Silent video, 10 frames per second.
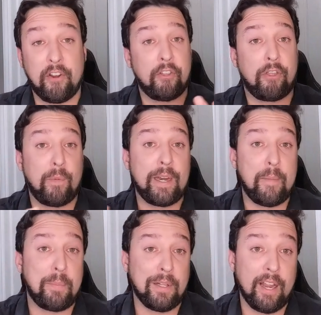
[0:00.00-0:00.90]
your 3D
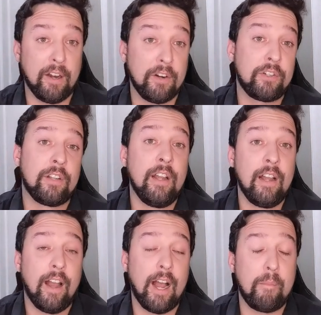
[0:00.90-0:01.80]
players,
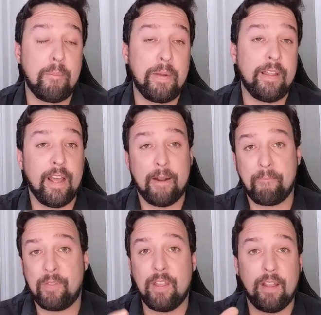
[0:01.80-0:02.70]
um, be that
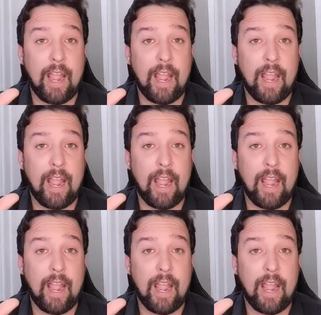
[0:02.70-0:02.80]
the